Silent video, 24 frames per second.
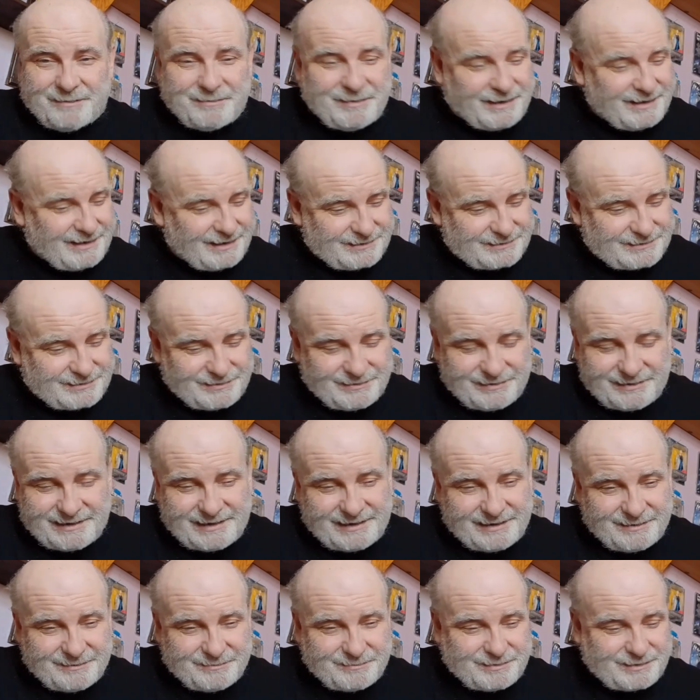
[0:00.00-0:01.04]
be next going
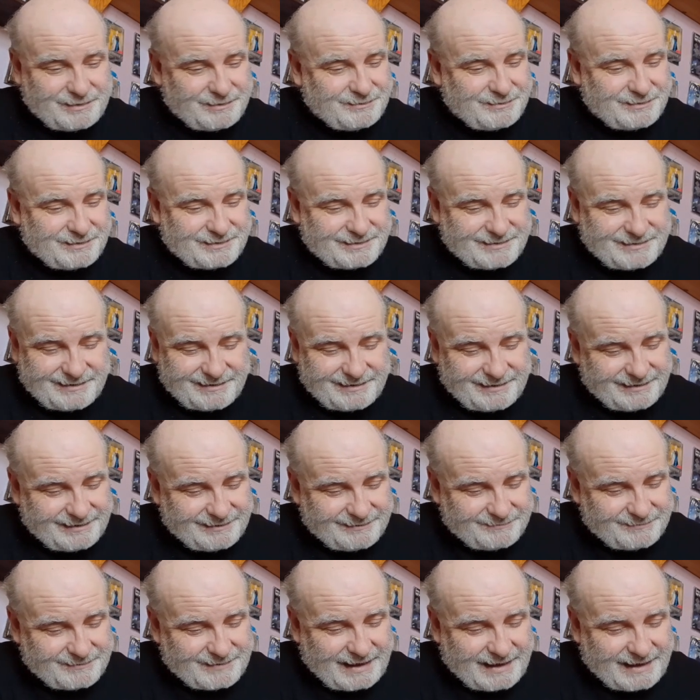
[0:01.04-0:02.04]
out, but we'll see.